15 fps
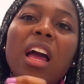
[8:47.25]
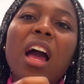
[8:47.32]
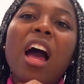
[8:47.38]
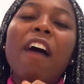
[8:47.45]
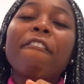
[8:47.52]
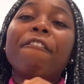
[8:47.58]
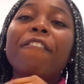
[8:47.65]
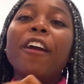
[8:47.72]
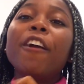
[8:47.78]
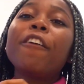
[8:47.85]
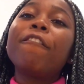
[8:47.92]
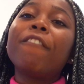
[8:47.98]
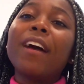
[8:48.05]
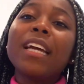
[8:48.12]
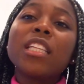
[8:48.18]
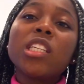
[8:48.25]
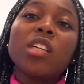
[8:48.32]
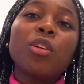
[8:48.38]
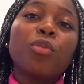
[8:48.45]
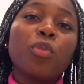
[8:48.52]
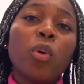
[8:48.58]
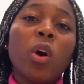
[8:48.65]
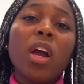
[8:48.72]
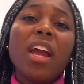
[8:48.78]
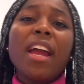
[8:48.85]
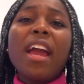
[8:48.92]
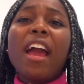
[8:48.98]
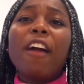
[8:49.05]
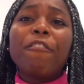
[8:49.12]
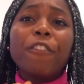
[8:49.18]
are very vital for
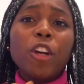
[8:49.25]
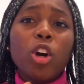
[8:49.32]
every